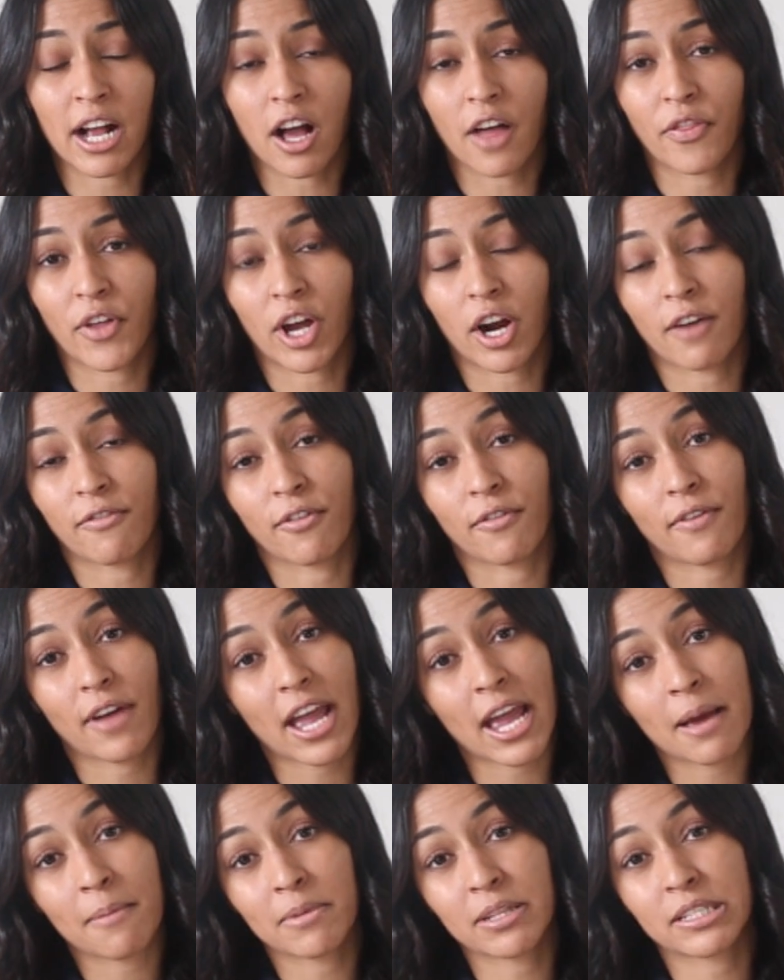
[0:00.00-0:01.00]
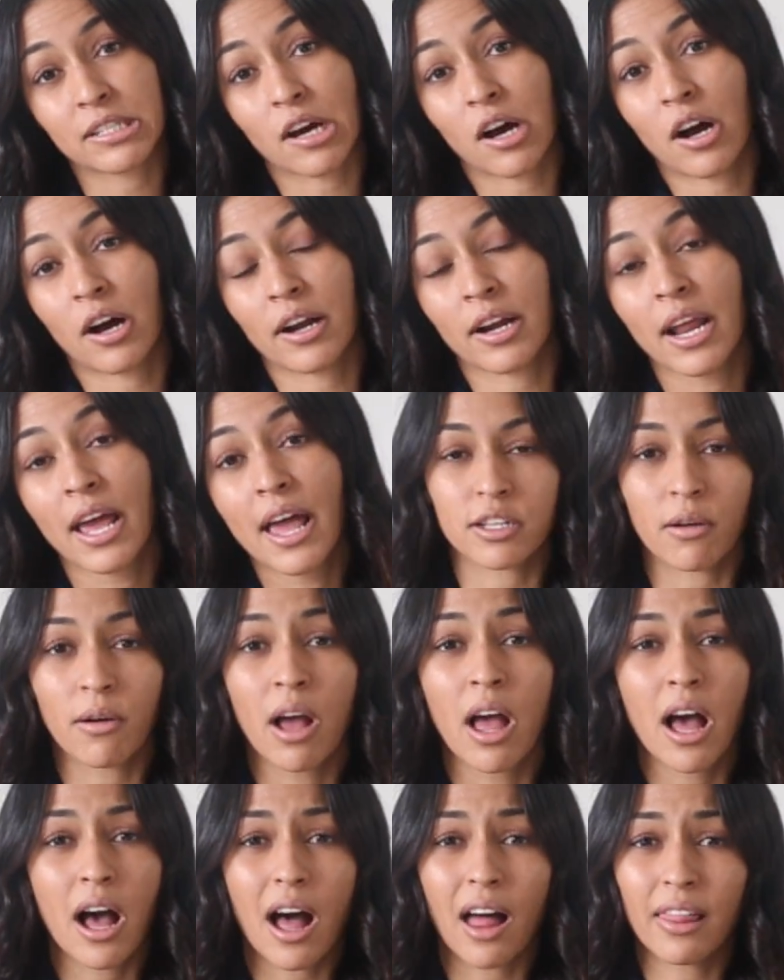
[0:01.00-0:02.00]
I got that off of Amazon. So
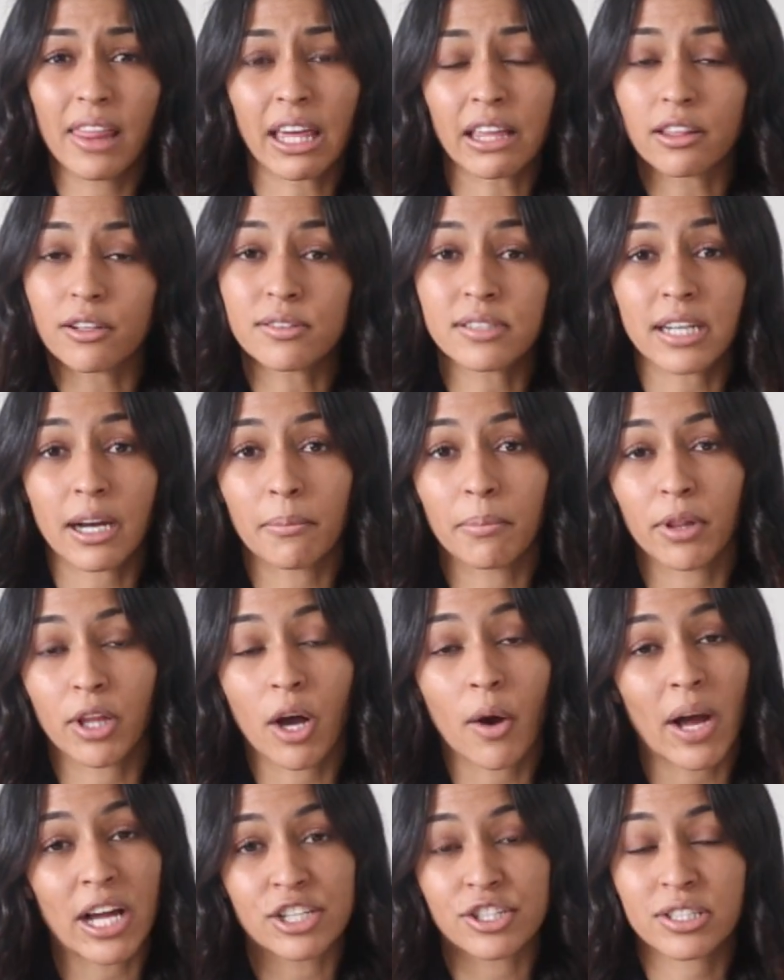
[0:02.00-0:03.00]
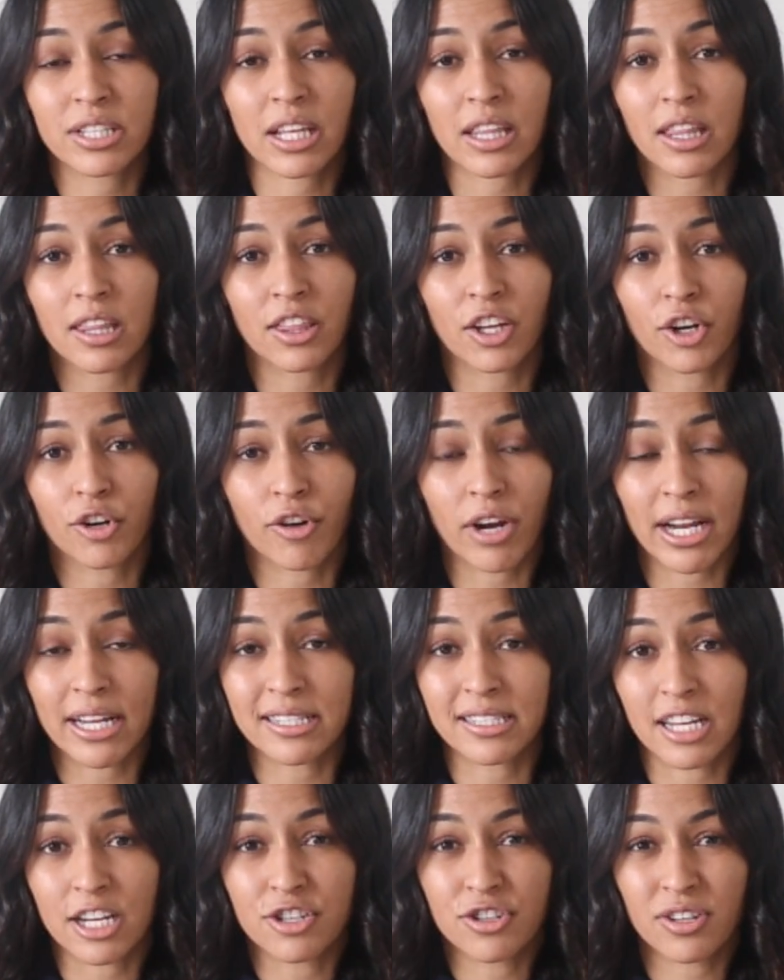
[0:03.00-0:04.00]
I'll link those down below. I just think that they're great
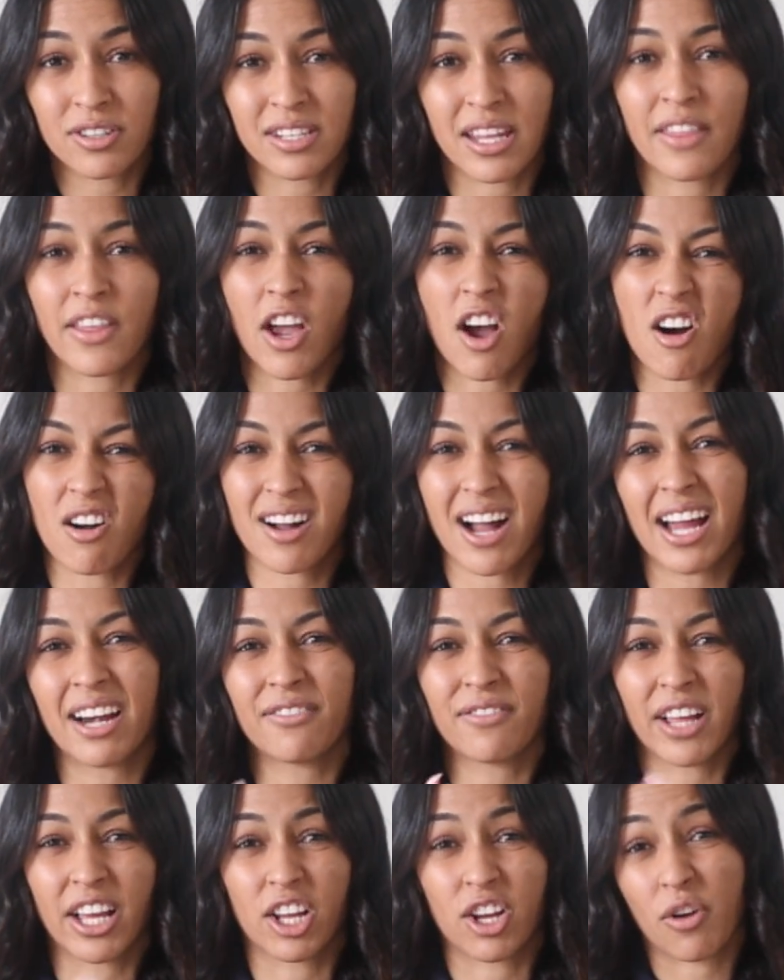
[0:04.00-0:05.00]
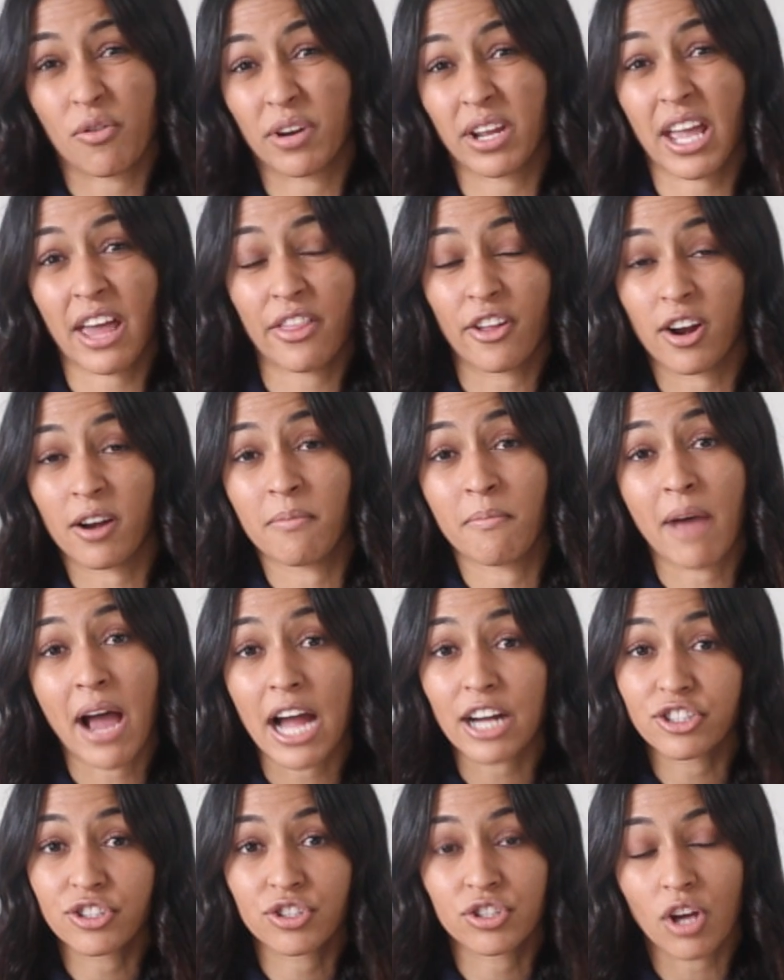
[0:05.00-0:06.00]
essentials and they all kind of like go together and
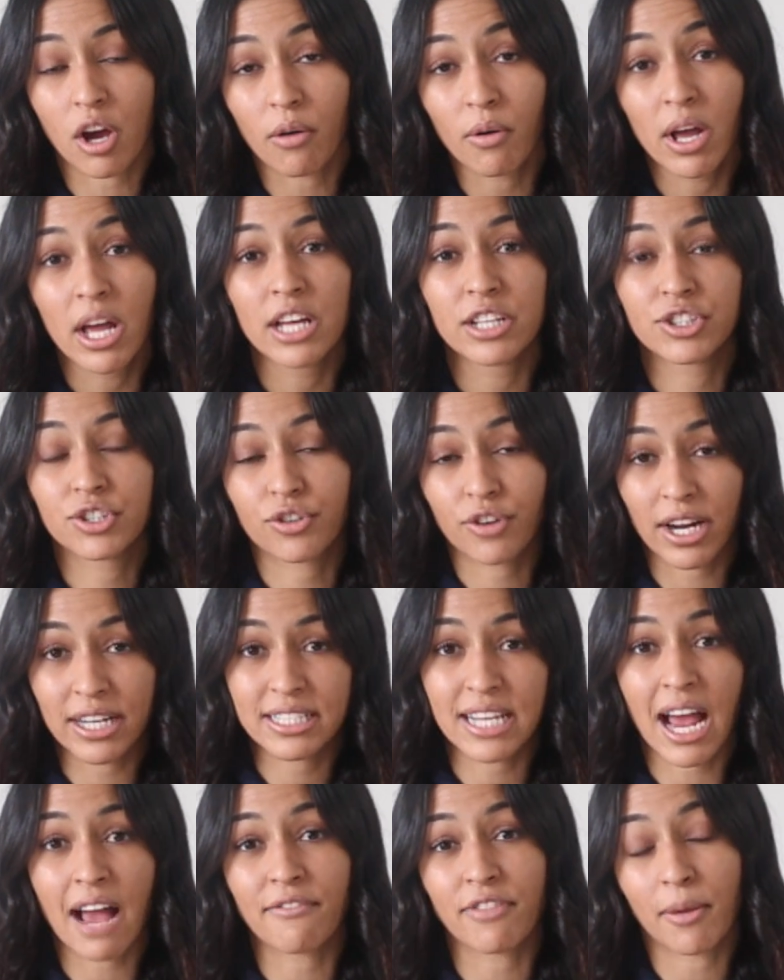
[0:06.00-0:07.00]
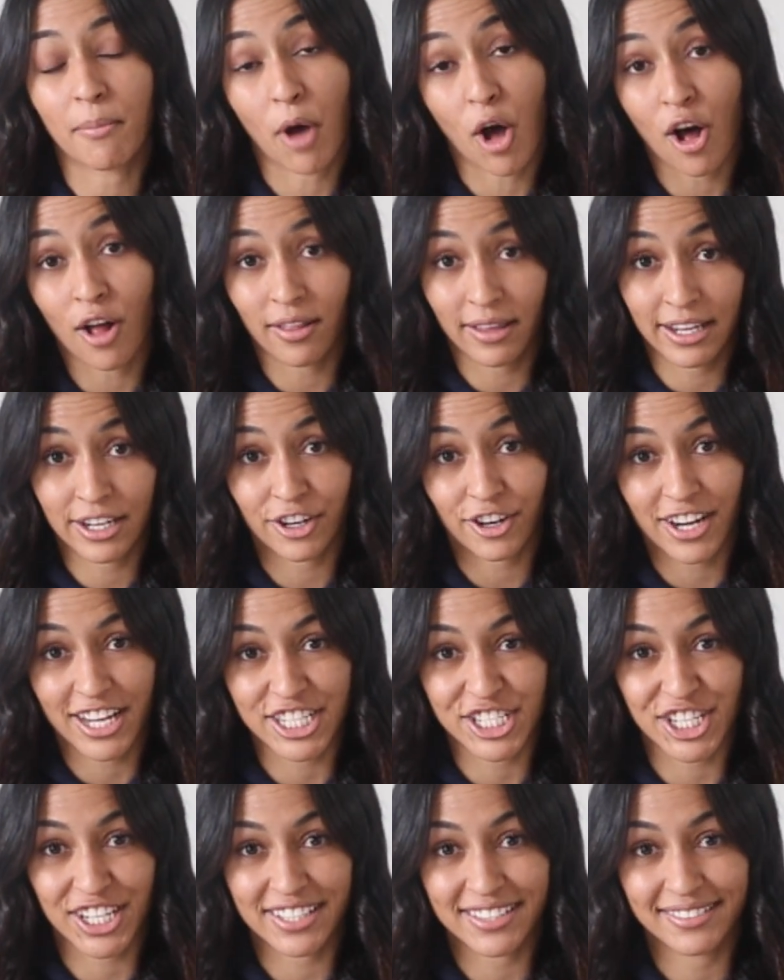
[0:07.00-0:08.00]
match. So it's great to have them all in your
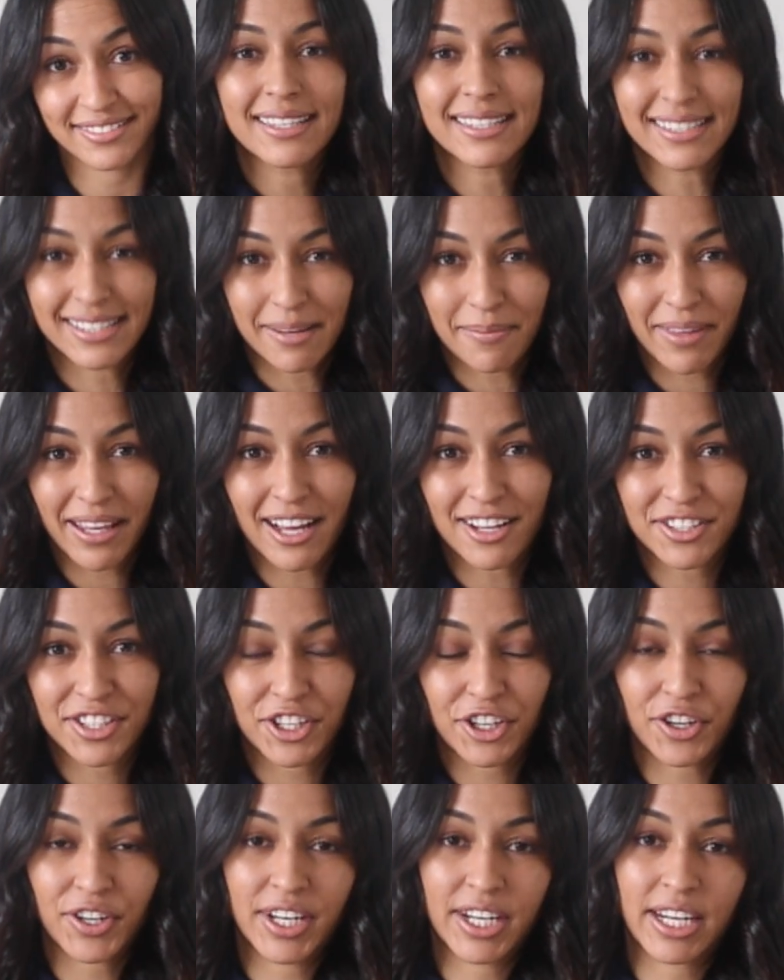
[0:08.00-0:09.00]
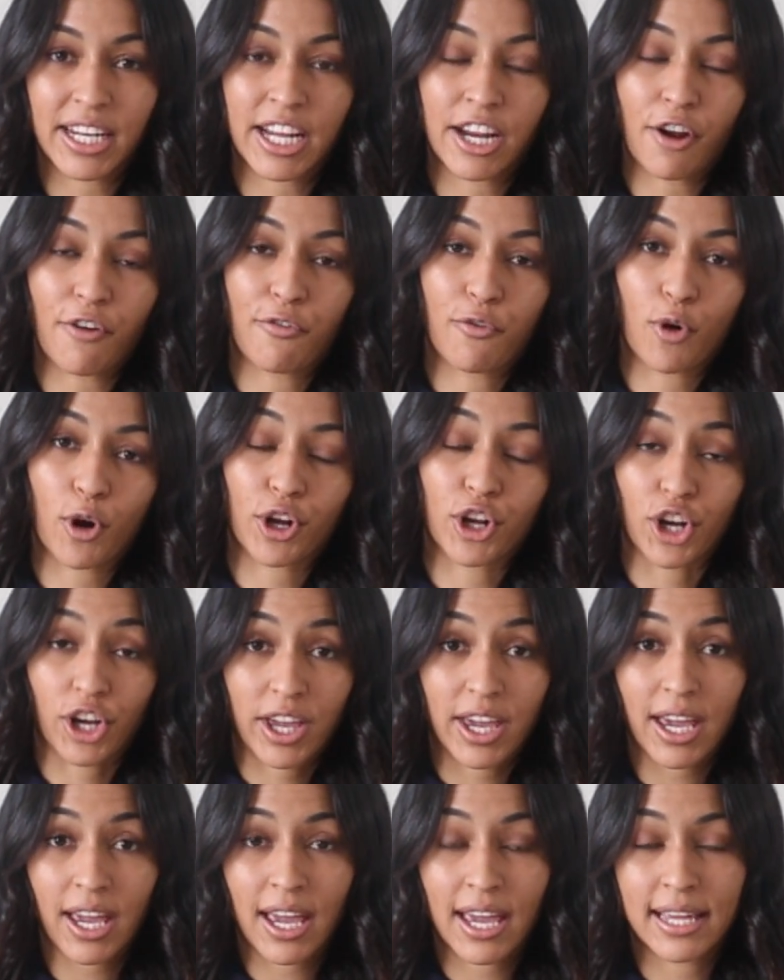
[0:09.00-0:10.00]
kitchen. Something else that you're gonna need for
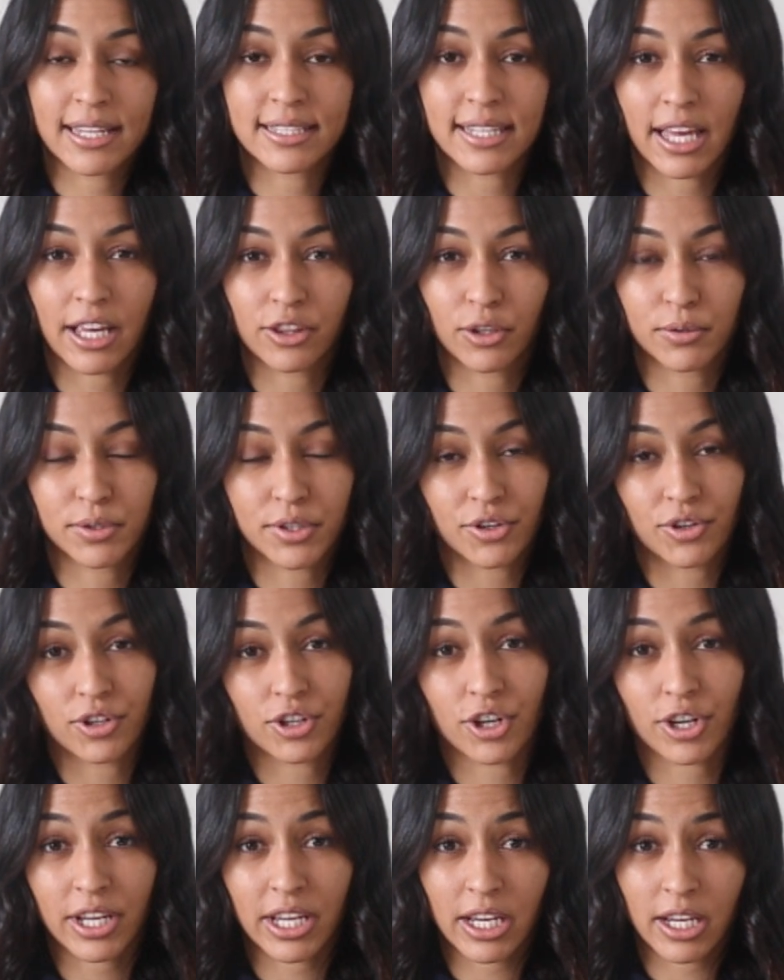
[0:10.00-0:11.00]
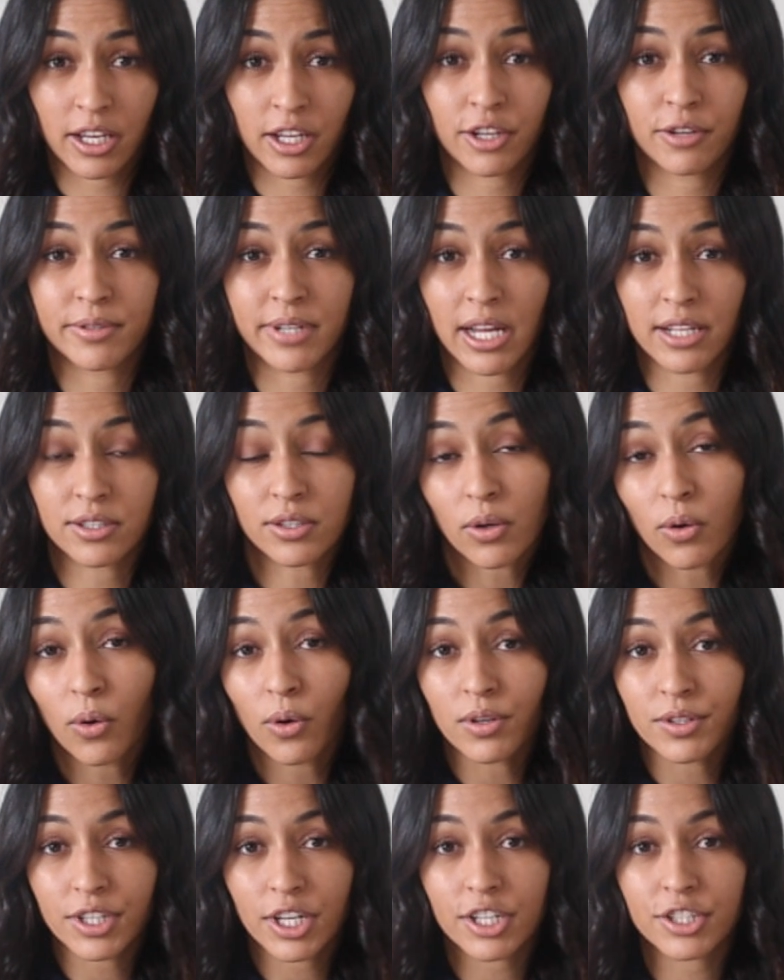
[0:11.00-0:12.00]
cooking is like those little cooking utensil
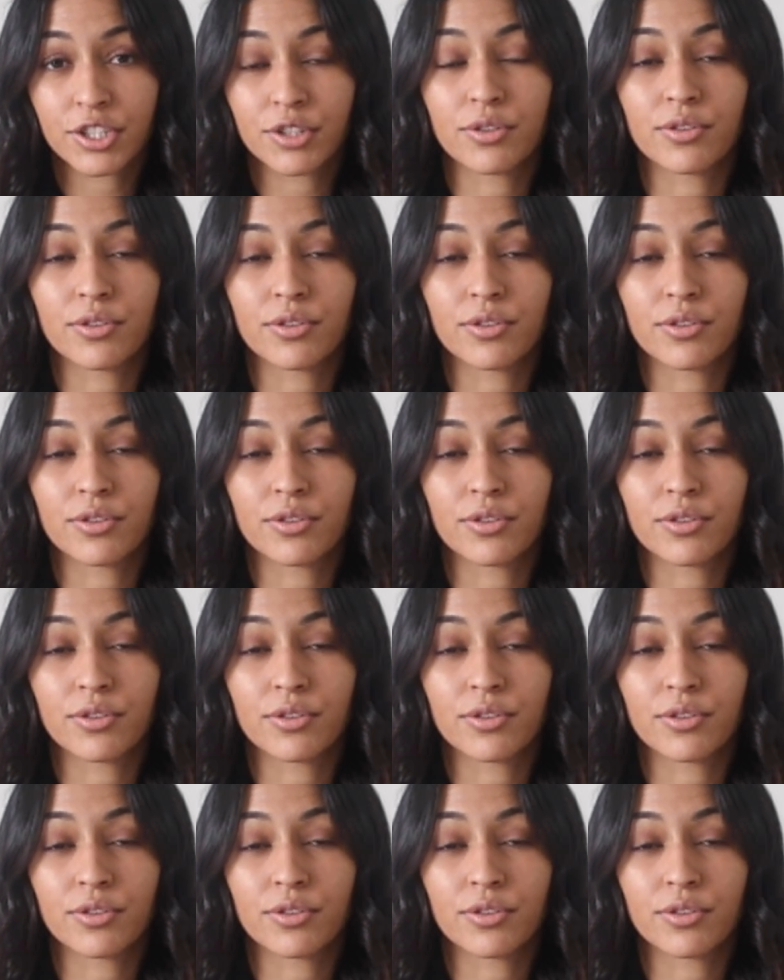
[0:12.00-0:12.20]
holders.